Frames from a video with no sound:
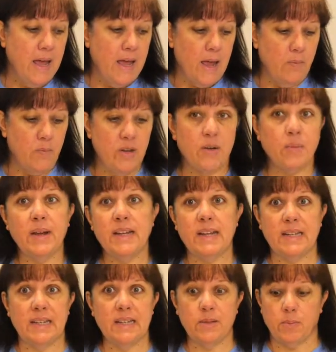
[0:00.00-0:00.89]
And when you get ready
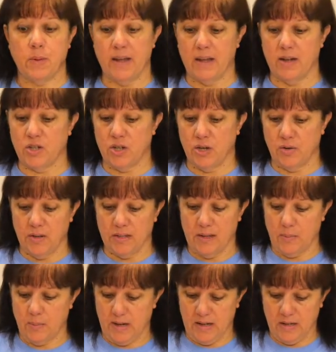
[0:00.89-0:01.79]
to display, I'll show you
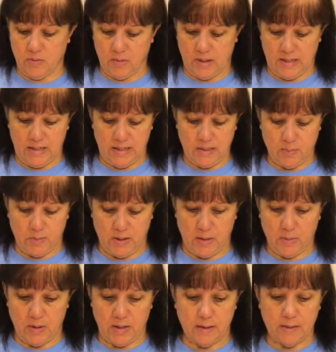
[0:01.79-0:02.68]
something else we can
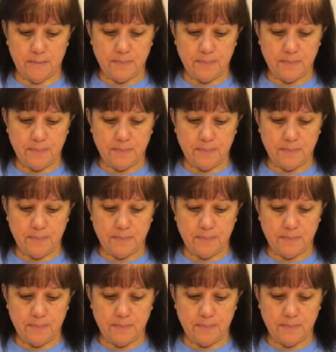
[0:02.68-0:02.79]
display with.